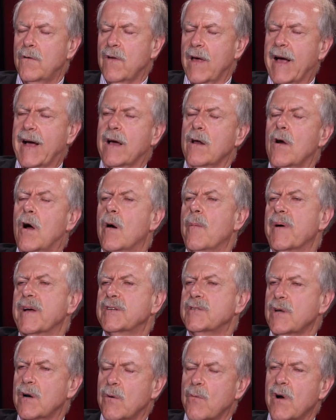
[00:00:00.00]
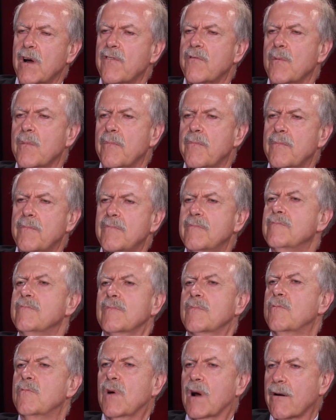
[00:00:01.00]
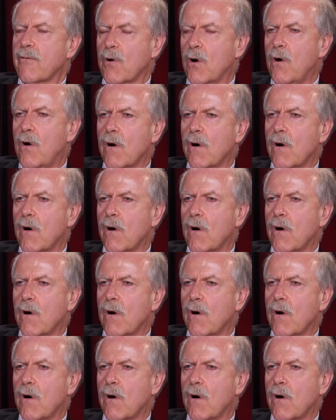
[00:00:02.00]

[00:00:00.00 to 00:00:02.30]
to economics and away from what I would